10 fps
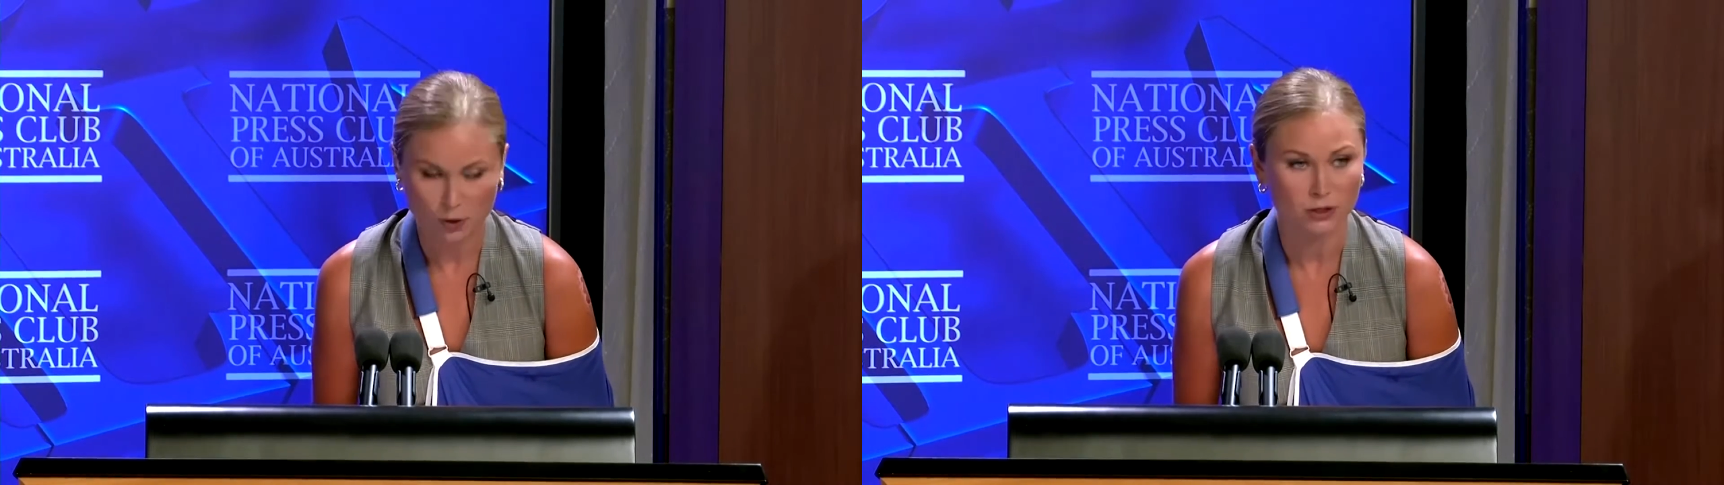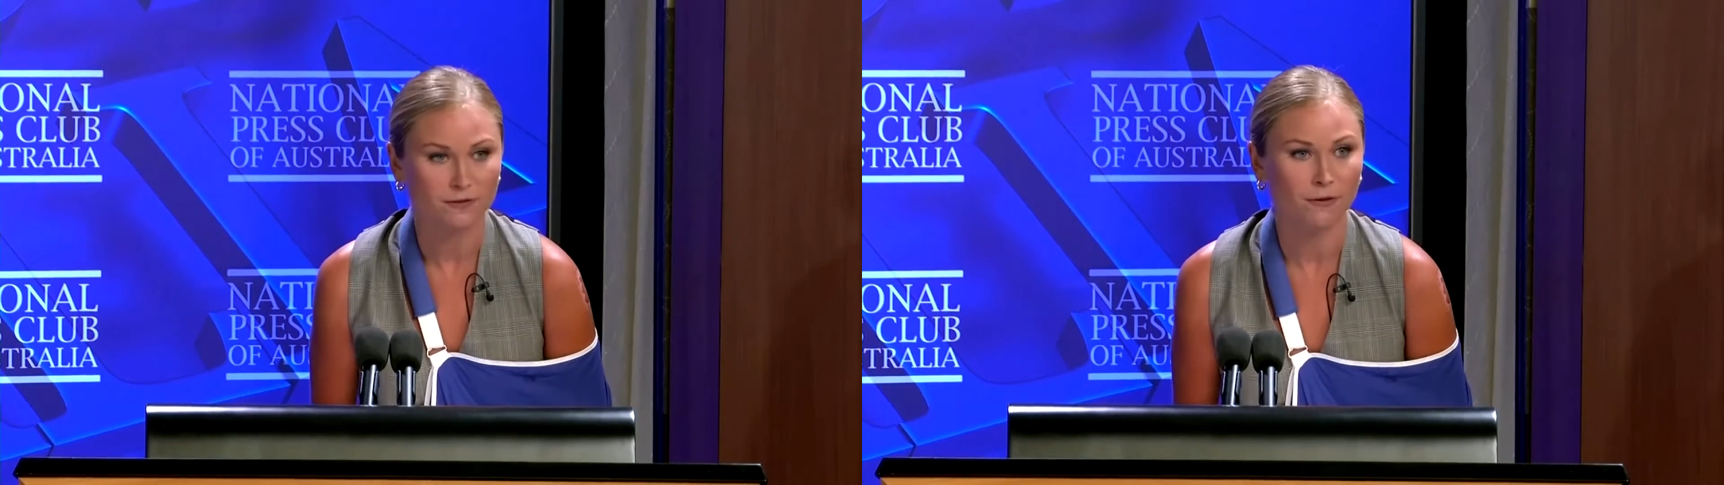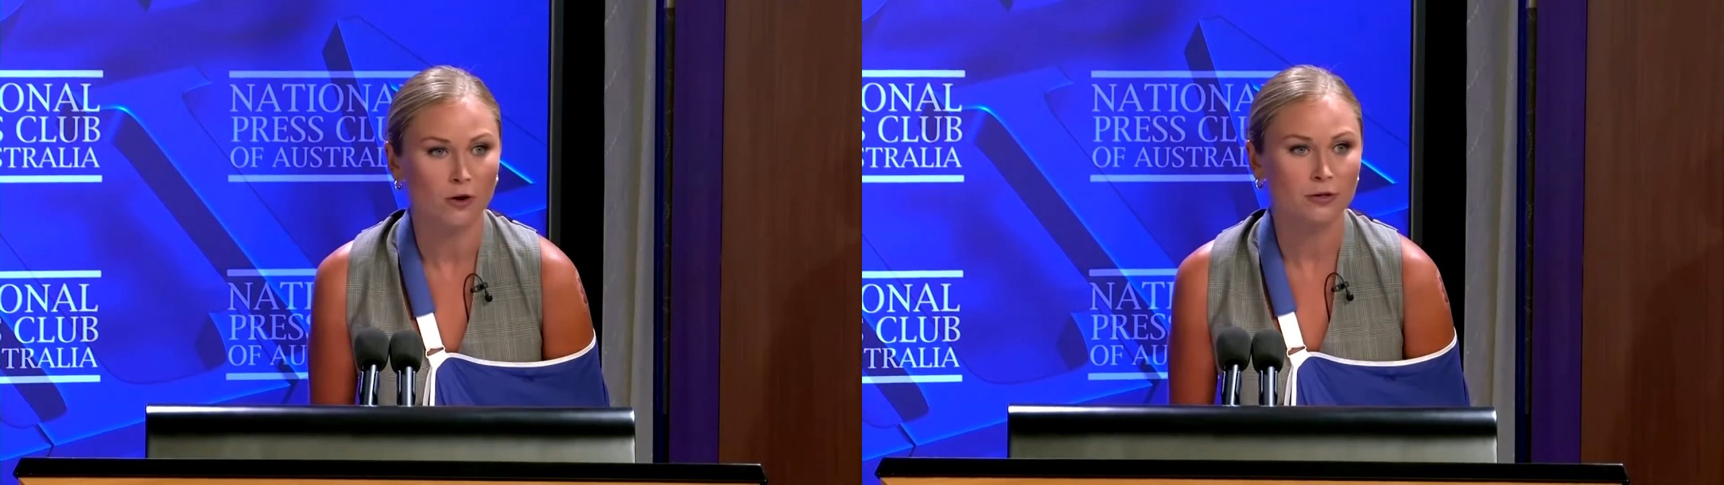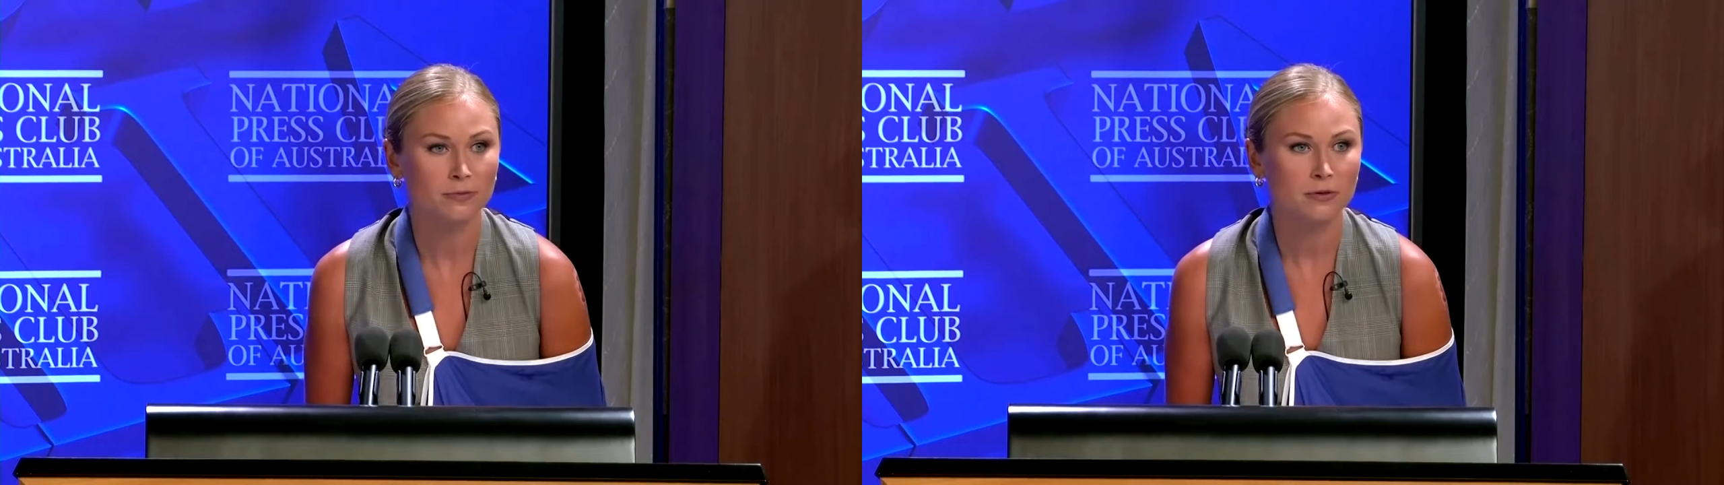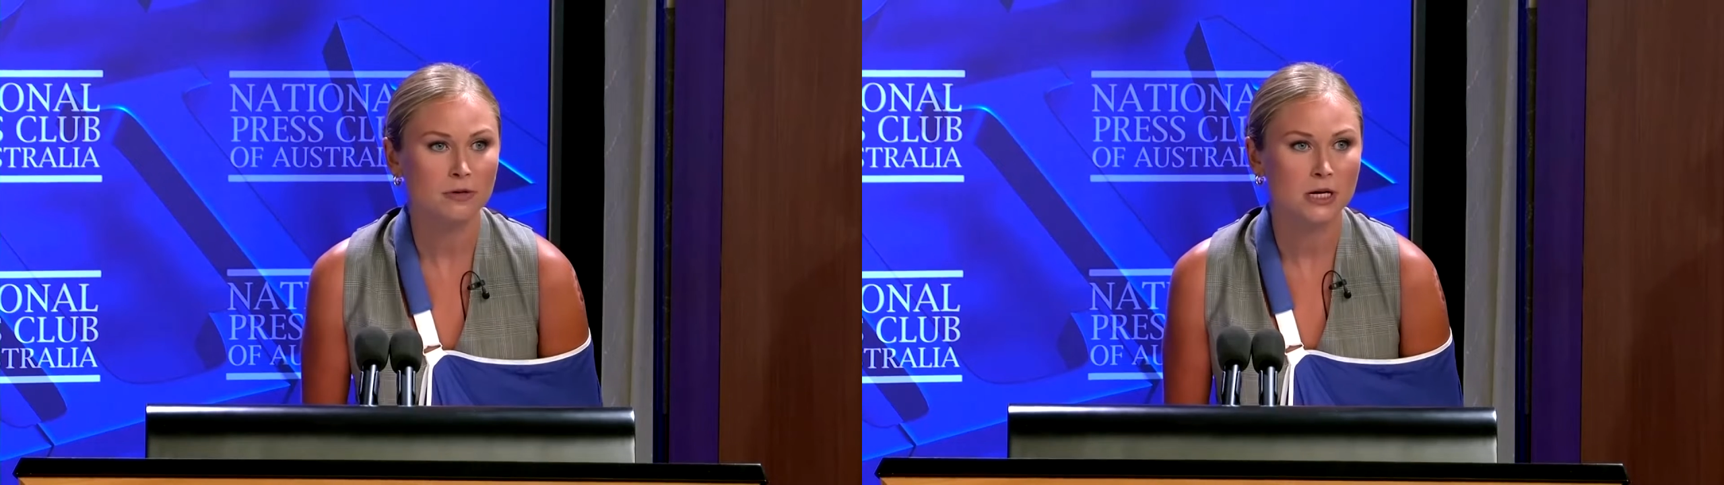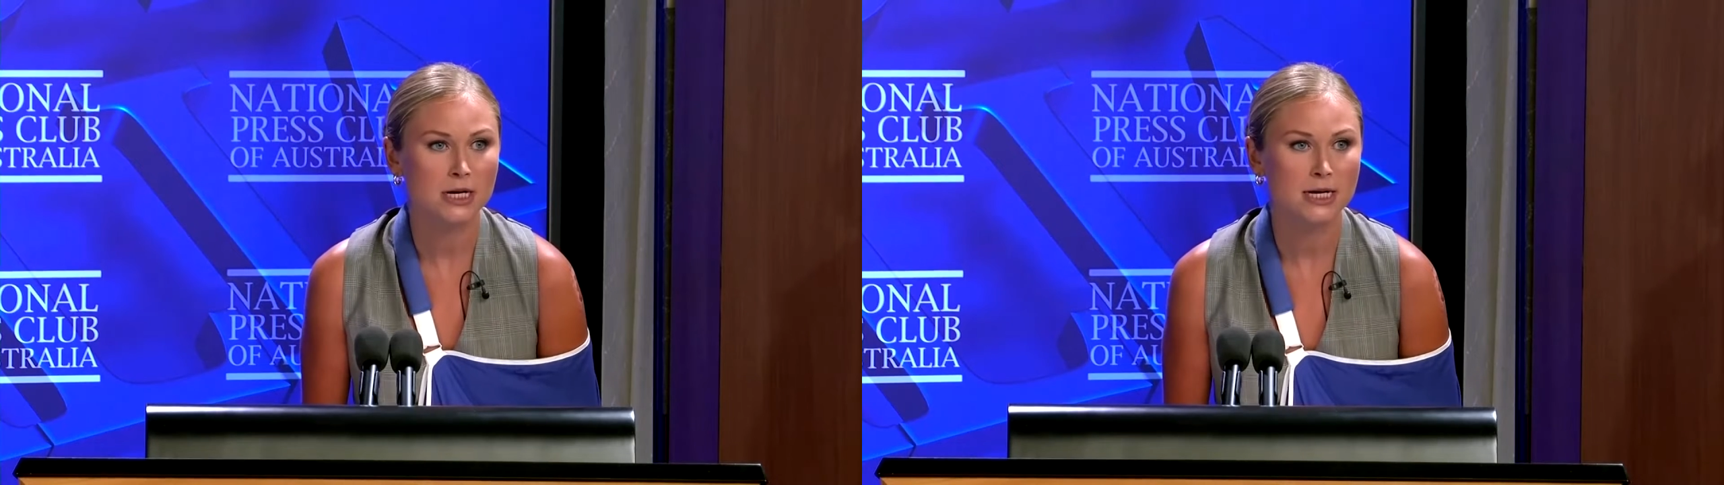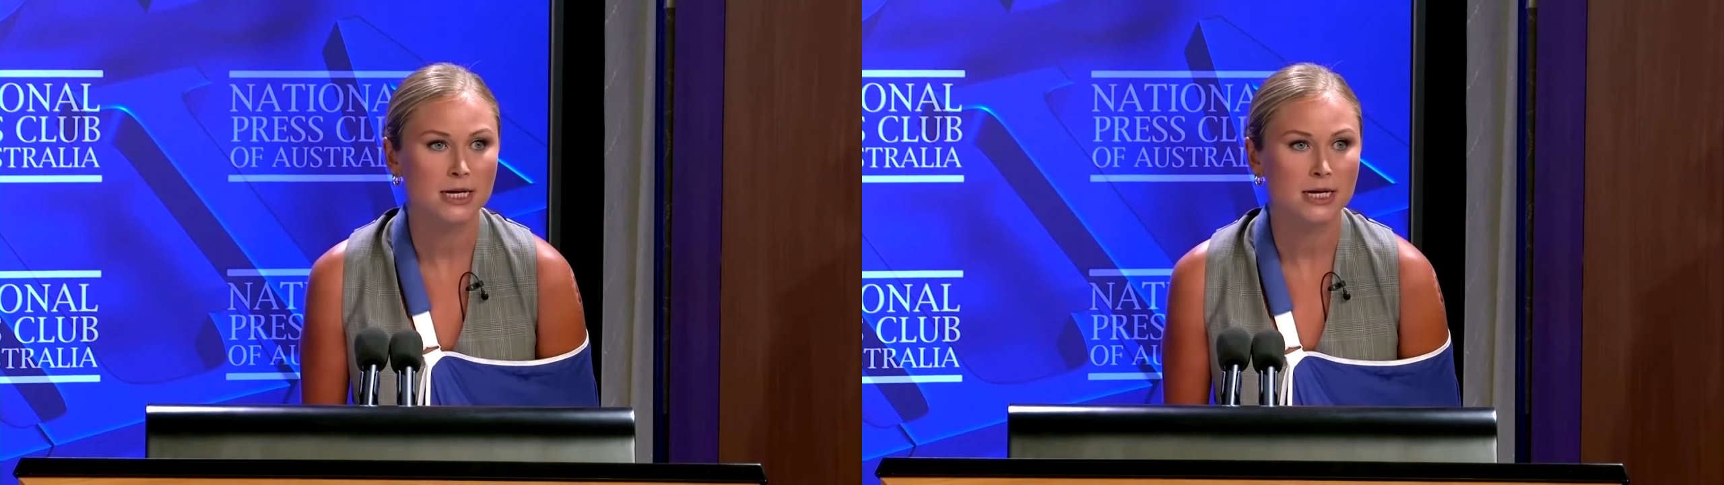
most vulnerable?